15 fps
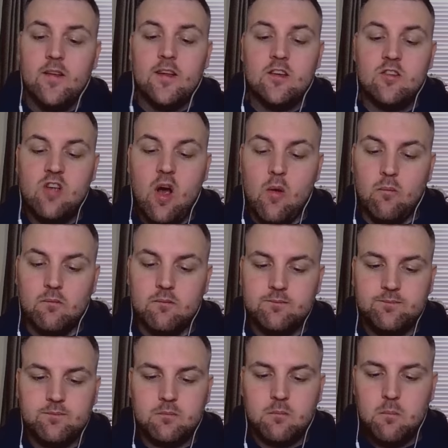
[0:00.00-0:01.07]
So,
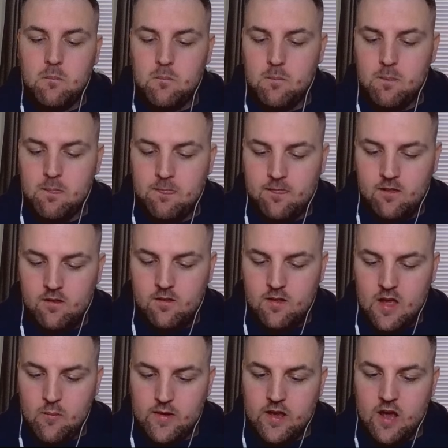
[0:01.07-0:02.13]

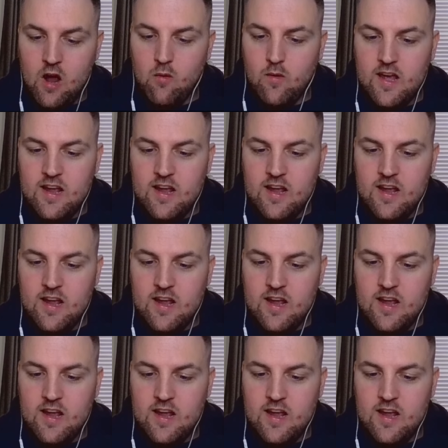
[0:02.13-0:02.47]
here we go.